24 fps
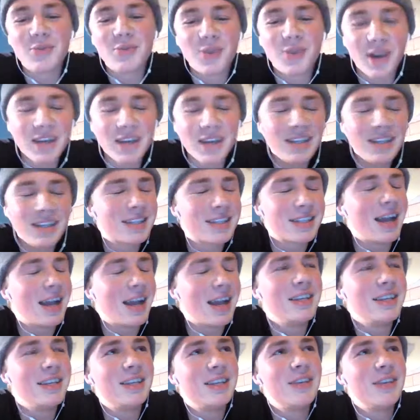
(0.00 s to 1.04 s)
advice
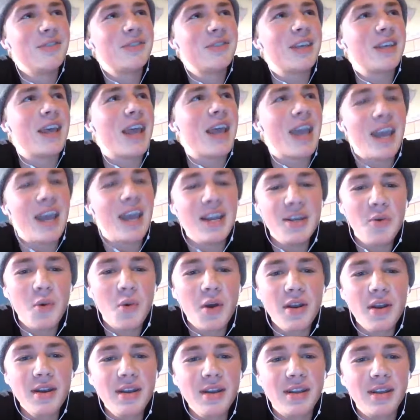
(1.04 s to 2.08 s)
I'd give to
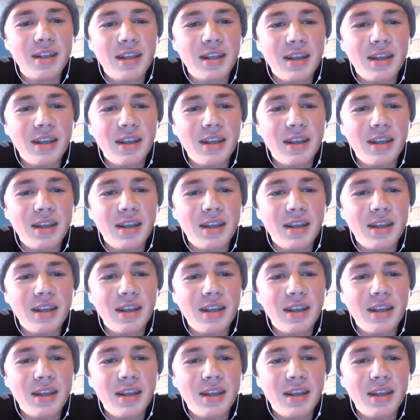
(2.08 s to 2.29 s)
anyone